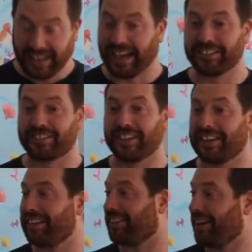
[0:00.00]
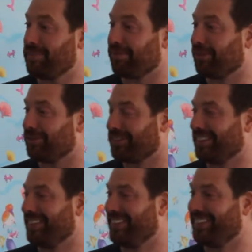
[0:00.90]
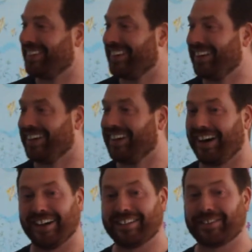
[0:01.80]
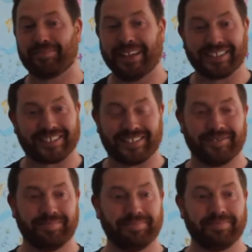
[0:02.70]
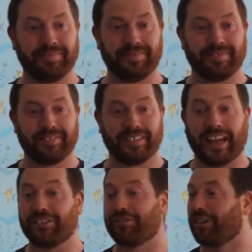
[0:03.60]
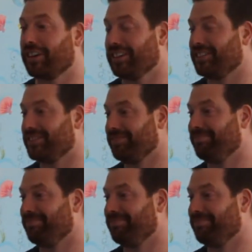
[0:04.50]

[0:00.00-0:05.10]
And so the disciples are dismissed as drunkards,